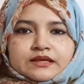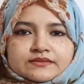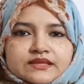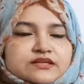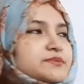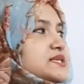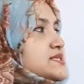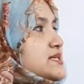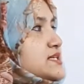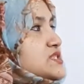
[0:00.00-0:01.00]
That means
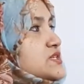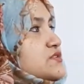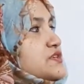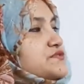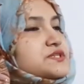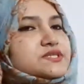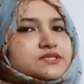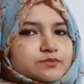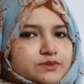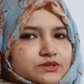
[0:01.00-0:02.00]
it's a
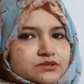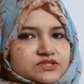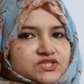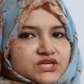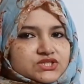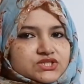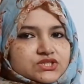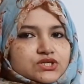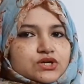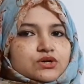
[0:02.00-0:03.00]
reversible change.
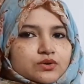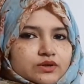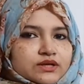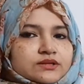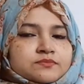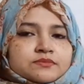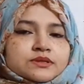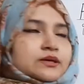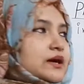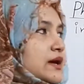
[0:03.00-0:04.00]
Okay,
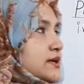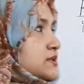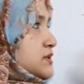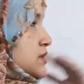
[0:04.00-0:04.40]
and